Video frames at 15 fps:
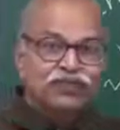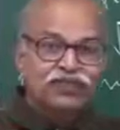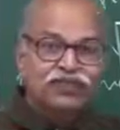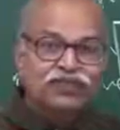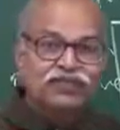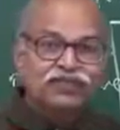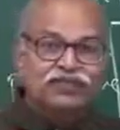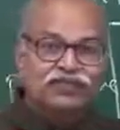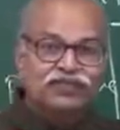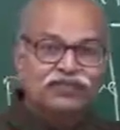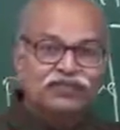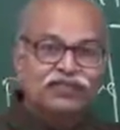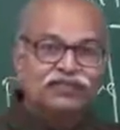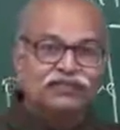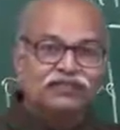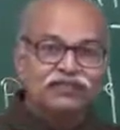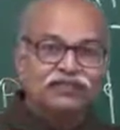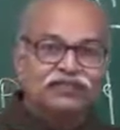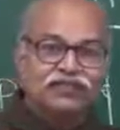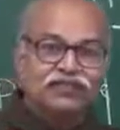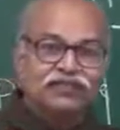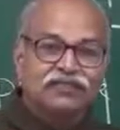the
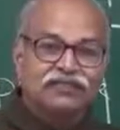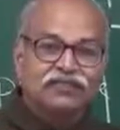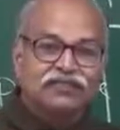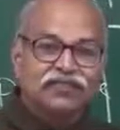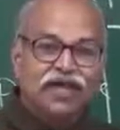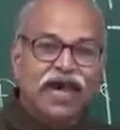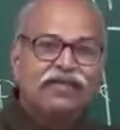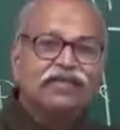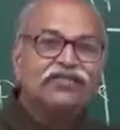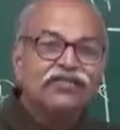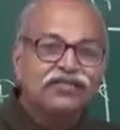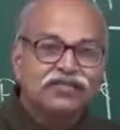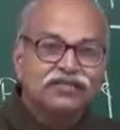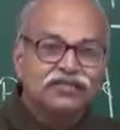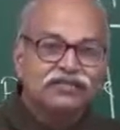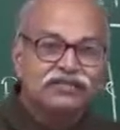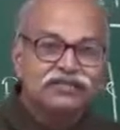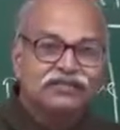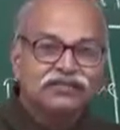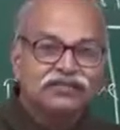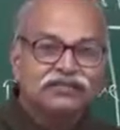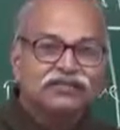
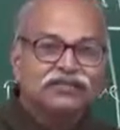action